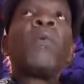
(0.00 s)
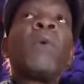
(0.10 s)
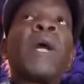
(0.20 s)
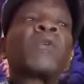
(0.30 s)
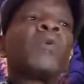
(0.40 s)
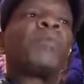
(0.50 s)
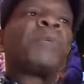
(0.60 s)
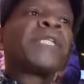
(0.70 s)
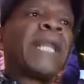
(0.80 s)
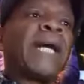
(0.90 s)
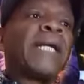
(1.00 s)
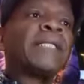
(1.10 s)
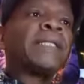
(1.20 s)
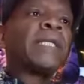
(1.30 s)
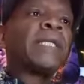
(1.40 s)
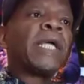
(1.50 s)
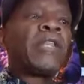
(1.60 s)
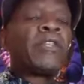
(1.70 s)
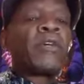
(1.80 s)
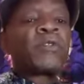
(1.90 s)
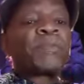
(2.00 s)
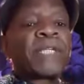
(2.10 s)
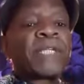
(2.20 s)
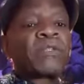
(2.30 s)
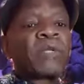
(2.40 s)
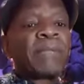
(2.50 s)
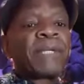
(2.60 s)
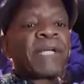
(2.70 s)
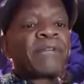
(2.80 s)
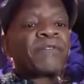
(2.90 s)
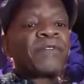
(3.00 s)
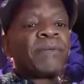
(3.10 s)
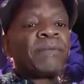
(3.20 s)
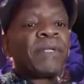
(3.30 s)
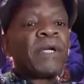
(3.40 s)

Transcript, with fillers: what could be done in those particular platform?